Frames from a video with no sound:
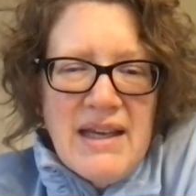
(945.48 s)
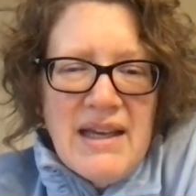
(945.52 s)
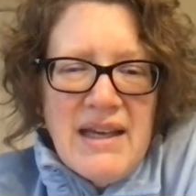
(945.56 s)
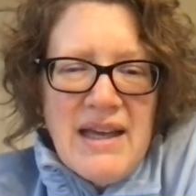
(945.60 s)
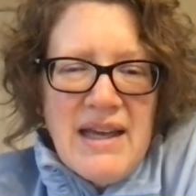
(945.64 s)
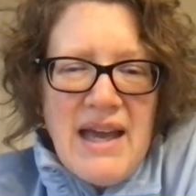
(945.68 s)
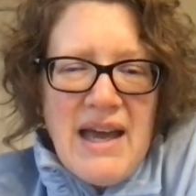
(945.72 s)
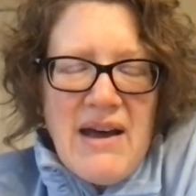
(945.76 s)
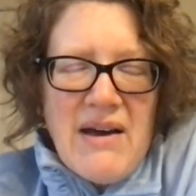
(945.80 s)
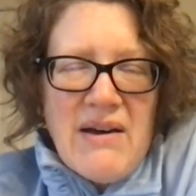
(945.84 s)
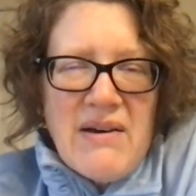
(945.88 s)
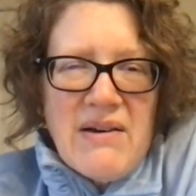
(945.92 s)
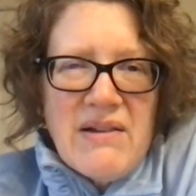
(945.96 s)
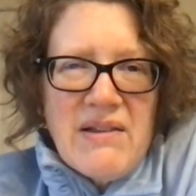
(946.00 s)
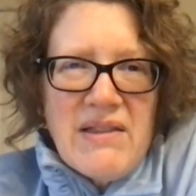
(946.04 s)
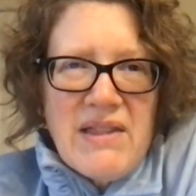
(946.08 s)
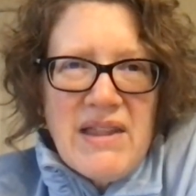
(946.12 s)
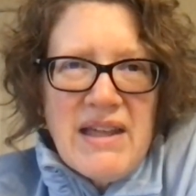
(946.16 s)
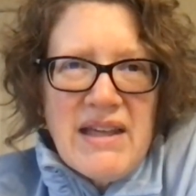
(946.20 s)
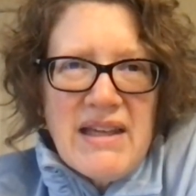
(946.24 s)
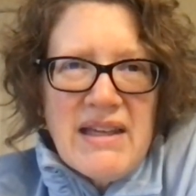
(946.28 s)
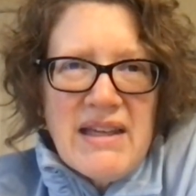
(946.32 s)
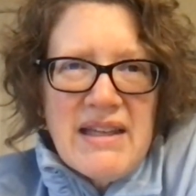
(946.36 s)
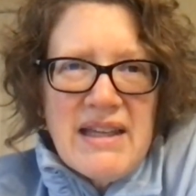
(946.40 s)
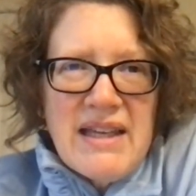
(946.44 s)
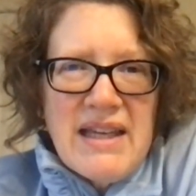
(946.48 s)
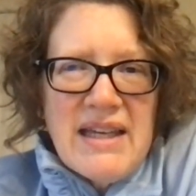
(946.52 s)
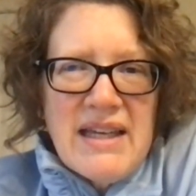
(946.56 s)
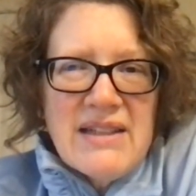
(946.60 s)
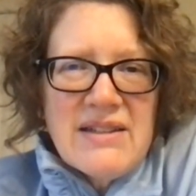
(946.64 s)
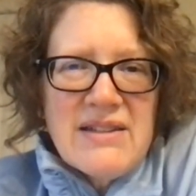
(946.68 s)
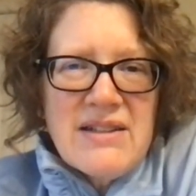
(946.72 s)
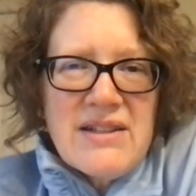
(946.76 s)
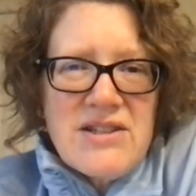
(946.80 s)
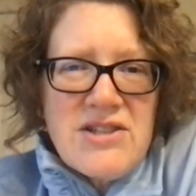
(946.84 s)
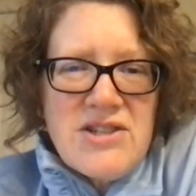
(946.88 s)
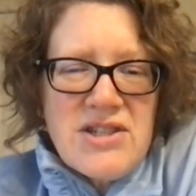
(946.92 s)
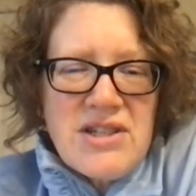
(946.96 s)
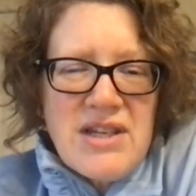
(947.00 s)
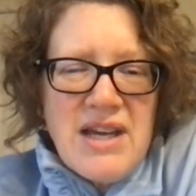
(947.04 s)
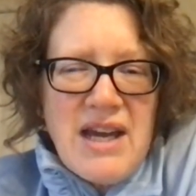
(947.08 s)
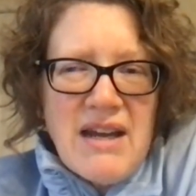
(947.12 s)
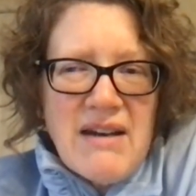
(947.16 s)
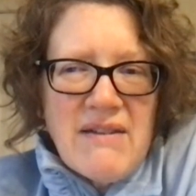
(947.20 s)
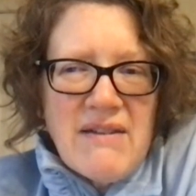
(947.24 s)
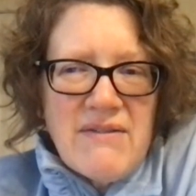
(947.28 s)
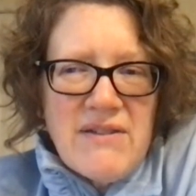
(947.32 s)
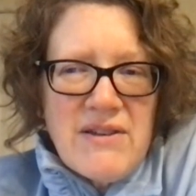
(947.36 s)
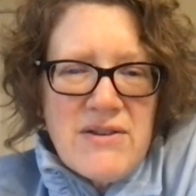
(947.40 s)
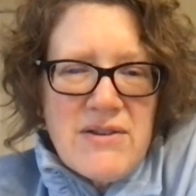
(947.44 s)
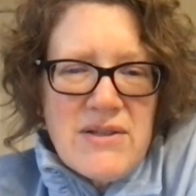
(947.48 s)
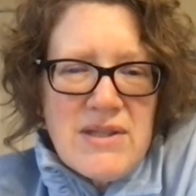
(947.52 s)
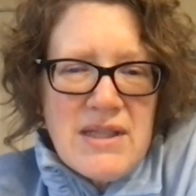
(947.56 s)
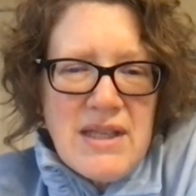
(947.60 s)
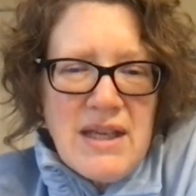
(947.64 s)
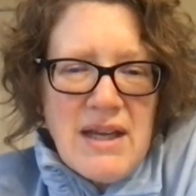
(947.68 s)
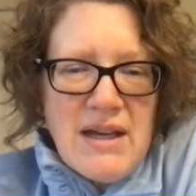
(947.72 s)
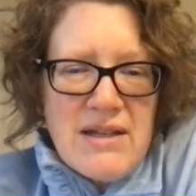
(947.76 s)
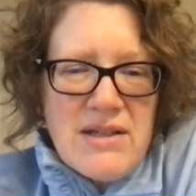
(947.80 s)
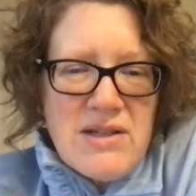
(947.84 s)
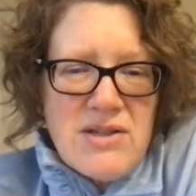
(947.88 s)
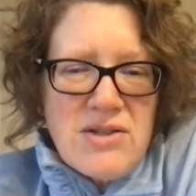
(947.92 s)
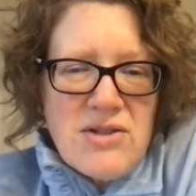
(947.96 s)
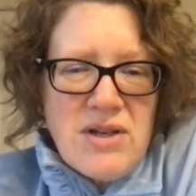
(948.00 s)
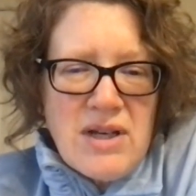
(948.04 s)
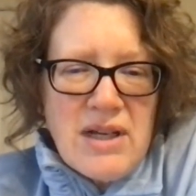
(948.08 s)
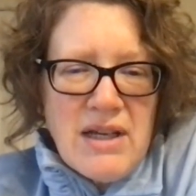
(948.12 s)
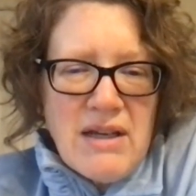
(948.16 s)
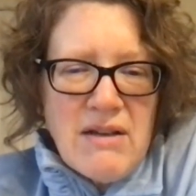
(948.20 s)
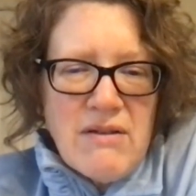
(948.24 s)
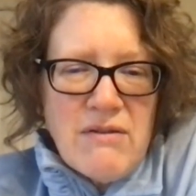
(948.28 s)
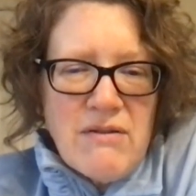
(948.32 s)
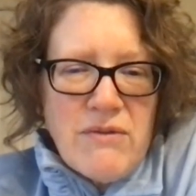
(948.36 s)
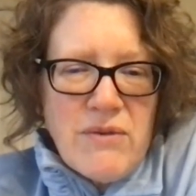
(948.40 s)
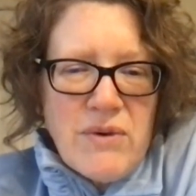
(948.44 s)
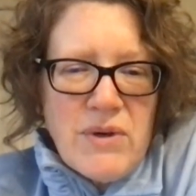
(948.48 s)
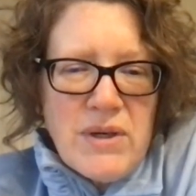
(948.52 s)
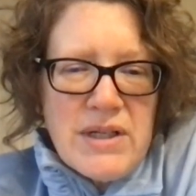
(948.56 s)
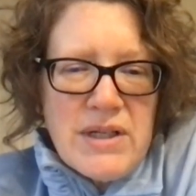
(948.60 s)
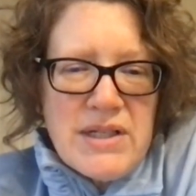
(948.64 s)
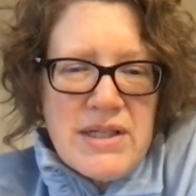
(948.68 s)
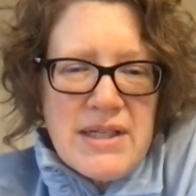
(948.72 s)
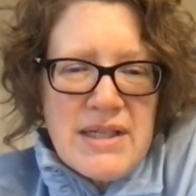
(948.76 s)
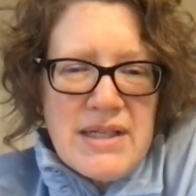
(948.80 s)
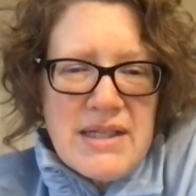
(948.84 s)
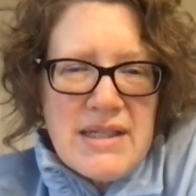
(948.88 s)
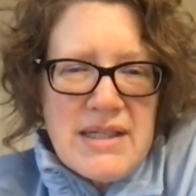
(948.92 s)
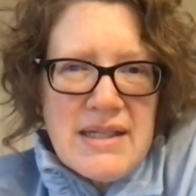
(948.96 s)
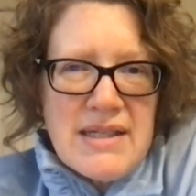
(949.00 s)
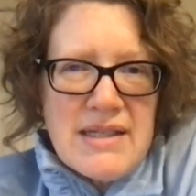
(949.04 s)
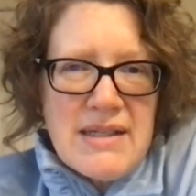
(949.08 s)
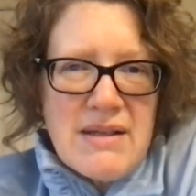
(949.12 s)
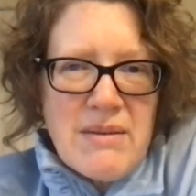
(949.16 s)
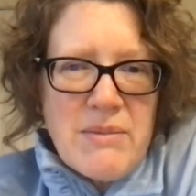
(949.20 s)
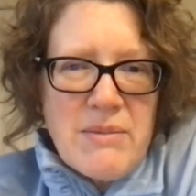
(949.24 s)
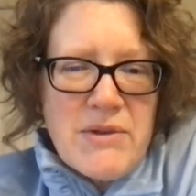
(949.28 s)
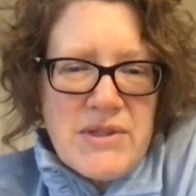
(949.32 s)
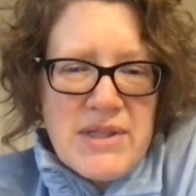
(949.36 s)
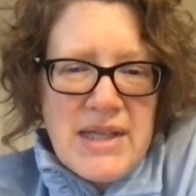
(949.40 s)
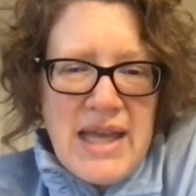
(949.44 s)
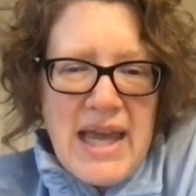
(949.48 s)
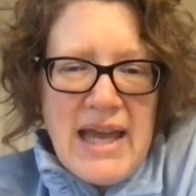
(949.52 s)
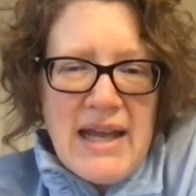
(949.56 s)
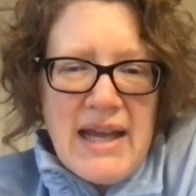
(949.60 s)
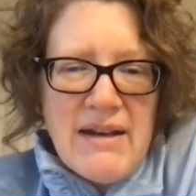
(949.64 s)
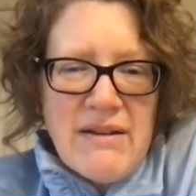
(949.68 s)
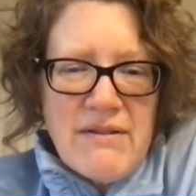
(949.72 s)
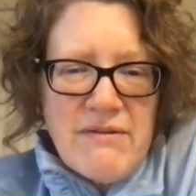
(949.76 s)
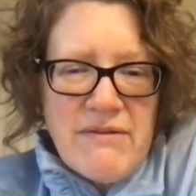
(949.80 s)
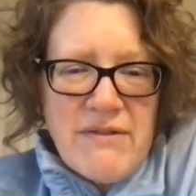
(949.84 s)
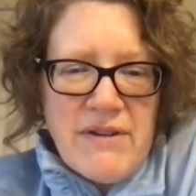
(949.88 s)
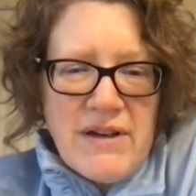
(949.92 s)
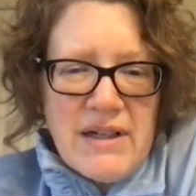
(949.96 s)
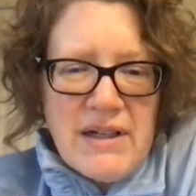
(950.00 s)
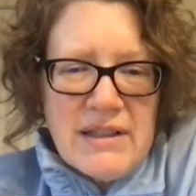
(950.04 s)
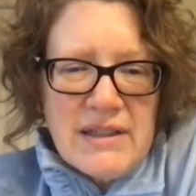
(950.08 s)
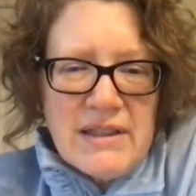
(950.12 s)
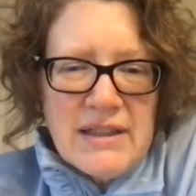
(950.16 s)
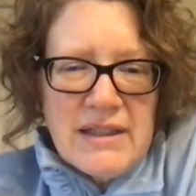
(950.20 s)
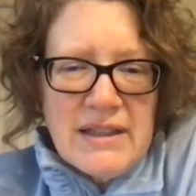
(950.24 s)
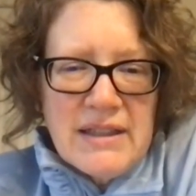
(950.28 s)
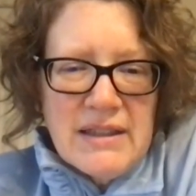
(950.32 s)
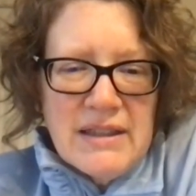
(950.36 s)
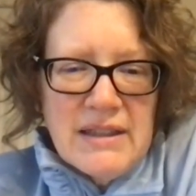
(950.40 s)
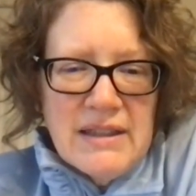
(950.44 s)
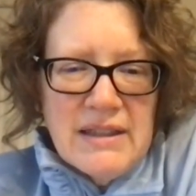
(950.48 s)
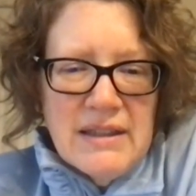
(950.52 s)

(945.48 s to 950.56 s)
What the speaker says: how the English kind of used the Australian forces as almost cannon fodder.